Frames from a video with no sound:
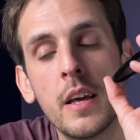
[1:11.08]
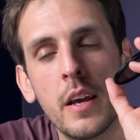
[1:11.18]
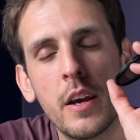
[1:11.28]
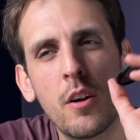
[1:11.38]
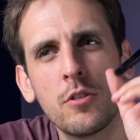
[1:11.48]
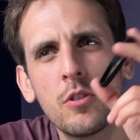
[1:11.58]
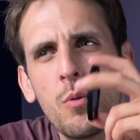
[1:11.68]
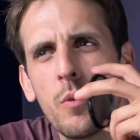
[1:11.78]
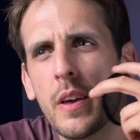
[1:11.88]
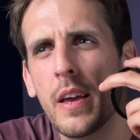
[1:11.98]
It
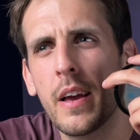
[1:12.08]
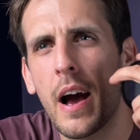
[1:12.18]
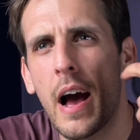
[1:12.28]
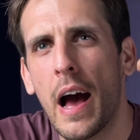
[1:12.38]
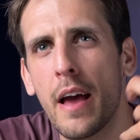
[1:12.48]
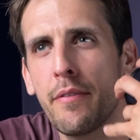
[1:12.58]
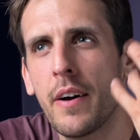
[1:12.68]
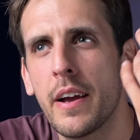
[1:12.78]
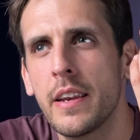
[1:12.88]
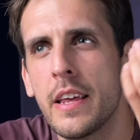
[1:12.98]
also, I
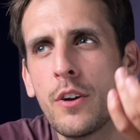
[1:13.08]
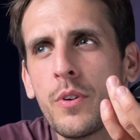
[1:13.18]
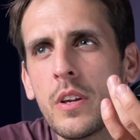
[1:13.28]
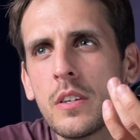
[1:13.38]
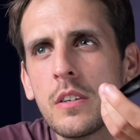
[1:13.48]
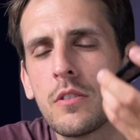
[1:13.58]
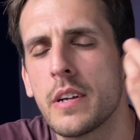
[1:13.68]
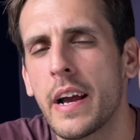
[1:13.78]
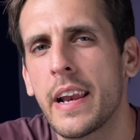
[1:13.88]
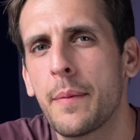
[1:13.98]
find, increases your
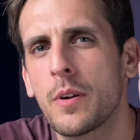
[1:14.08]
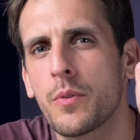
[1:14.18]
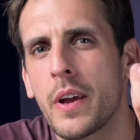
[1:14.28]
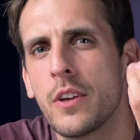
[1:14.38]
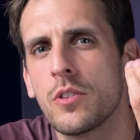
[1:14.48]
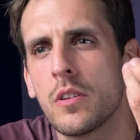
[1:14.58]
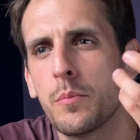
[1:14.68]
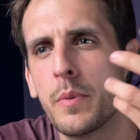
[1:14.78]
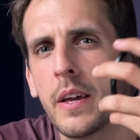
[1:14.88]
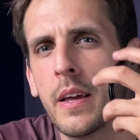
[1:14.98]
dynamic range a little
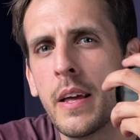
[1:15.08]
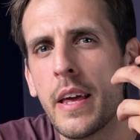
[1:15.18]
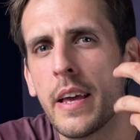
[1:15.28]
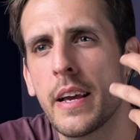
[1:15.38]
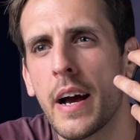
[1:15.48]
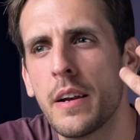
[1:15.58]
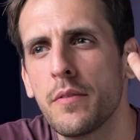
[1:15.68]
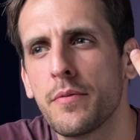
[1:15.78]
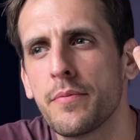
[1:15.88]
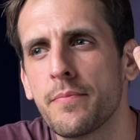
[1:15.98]
bit. It kind
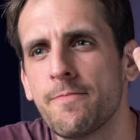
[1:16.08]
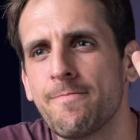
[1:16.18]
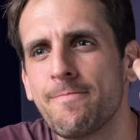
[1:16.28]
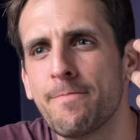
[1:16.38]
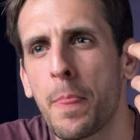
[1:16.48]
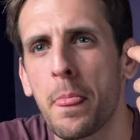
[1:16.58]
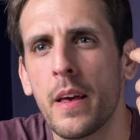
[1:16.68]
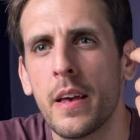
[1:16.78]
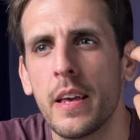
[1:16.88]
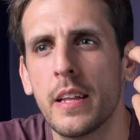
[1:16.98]
of,
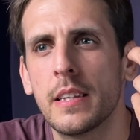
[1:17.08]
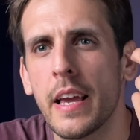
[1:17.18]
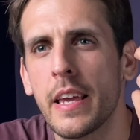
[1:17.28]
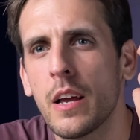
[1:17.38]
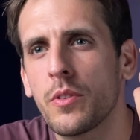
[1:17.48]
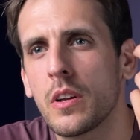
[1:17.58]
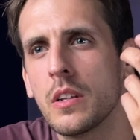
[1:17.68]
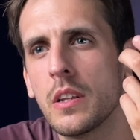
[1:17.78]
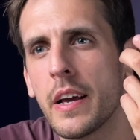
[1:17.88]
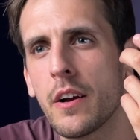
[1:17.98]
in taking out the
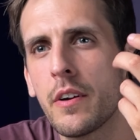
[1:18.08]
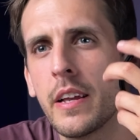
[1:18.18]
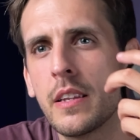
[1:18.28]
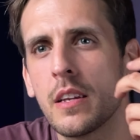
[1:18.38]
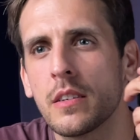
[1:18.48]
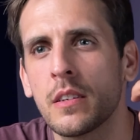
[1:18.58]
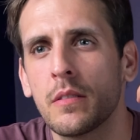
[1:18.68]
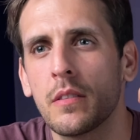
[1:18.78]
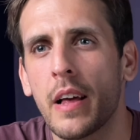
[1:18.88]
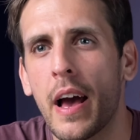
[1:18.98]
glare, it doesn't
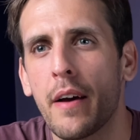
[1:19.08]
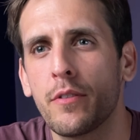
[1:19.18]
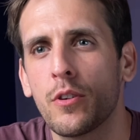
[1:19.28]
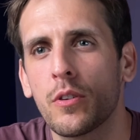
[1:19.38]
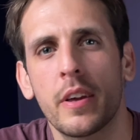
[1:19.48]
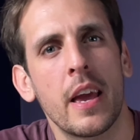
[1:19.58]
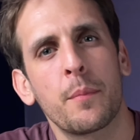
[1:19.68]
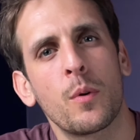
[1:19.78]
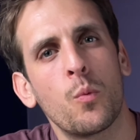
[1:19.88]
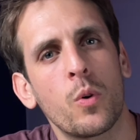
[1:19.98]
have your
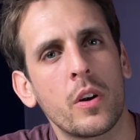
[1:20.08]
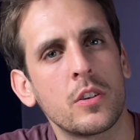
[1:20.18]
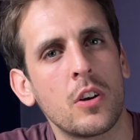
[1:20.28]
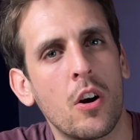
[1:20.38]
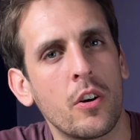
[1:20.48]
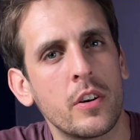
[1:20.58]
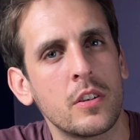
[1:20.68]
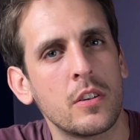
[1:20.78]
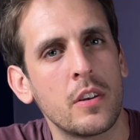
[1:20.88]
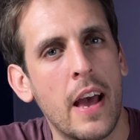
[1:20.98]
camera work as hard as
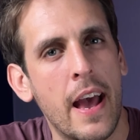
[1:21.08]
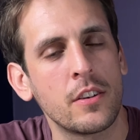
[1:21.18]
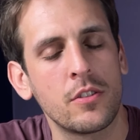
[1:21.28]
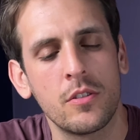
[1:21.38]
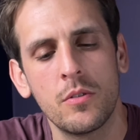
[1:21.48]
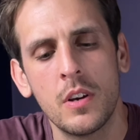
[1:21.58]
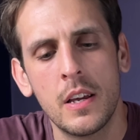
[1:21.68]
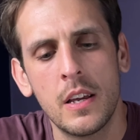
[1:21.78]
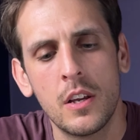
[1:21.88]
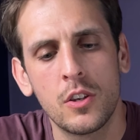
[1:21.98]
it has to.
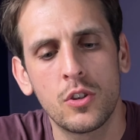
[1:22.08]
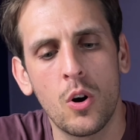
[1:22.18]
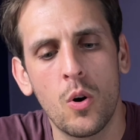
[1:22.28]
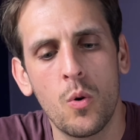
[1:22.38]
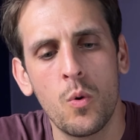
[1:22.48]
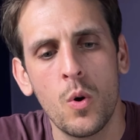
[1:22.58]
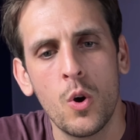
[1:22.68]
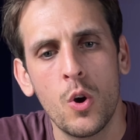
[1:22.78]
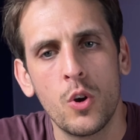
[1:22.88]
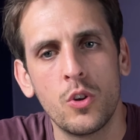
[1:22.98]
So
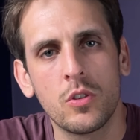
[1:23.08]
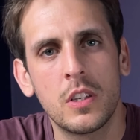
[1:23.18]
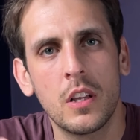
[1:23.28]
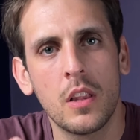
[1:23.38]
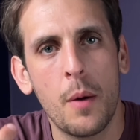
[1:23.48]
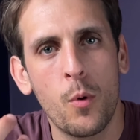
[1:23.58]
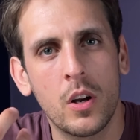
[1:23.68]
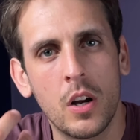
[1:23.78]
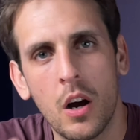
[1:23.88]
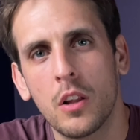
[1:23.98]
you'll see a lot more
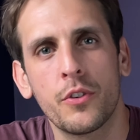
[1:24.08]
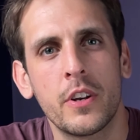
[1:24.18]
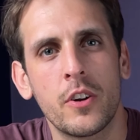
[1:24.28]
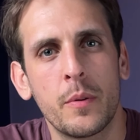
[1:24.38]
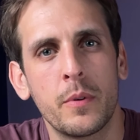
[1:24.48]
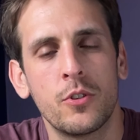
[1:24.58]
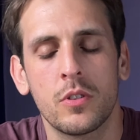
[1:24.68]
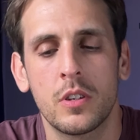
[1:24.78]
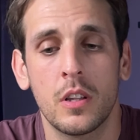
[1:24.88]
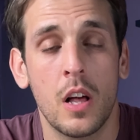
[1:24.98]
color in your image. You'll
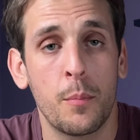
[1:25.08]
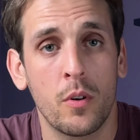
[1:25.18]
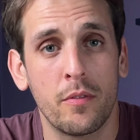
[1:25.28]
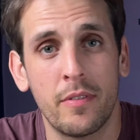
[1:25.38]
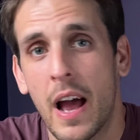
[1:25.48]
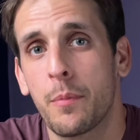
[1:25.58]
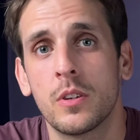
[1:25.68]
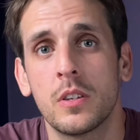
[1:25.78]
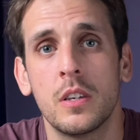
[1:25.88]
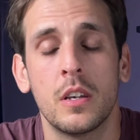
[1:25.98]
see a lot more
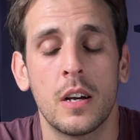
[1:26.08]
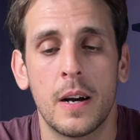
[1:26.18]
vibrancy.